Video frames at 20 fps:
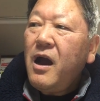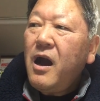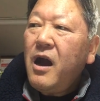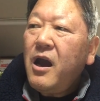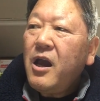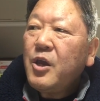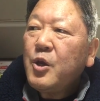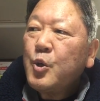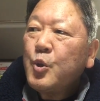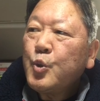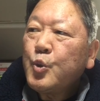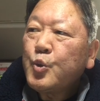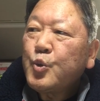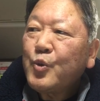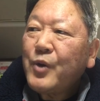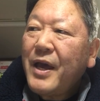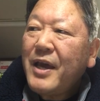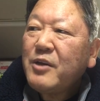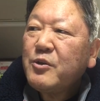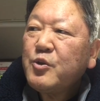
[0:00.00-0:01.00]
I would
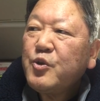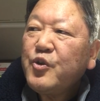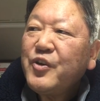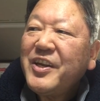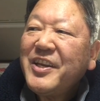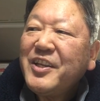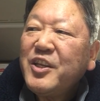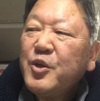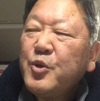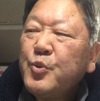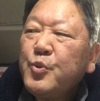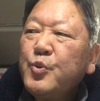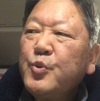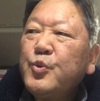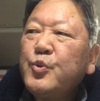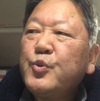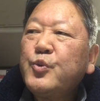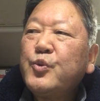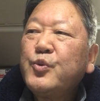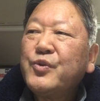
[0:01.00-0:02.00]
like to
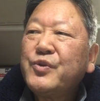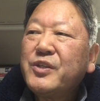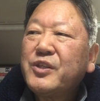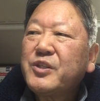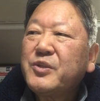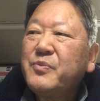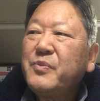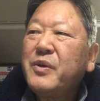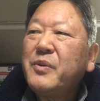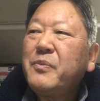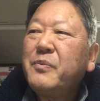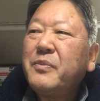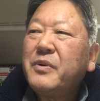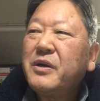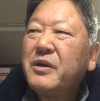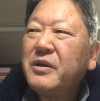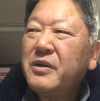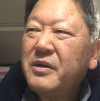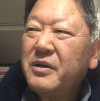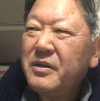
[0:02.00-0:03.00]
renew that
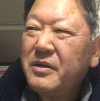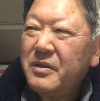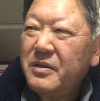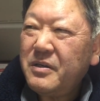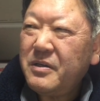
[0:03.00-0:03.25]
member